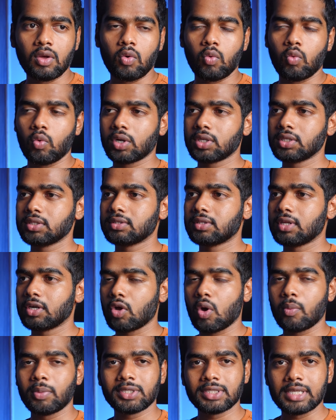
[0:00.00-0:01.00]
Once the
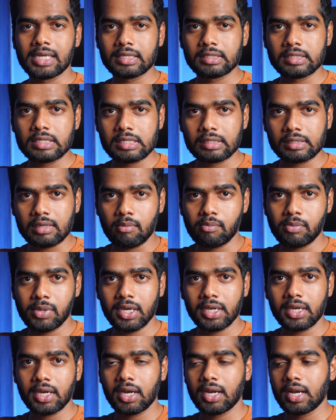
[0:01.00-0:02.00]
topic selection is
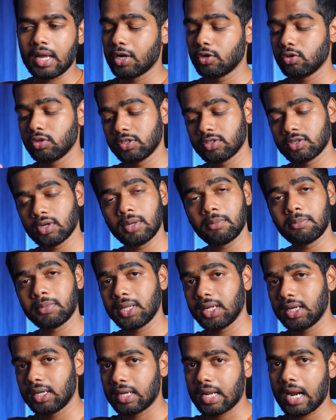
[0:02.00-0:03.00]
completed, I do the
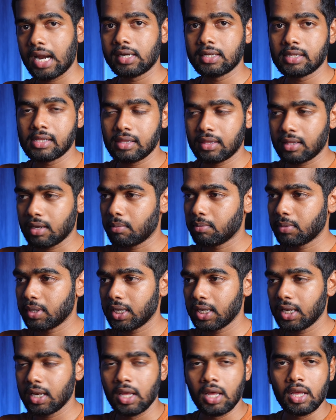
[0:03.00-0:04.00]
scripting, title,
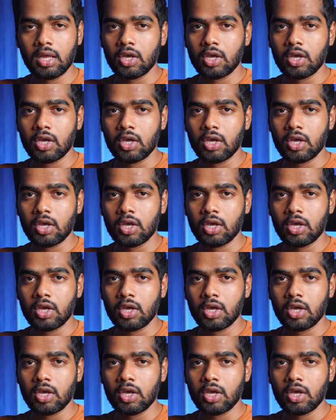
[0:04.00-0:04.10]
thumbnail,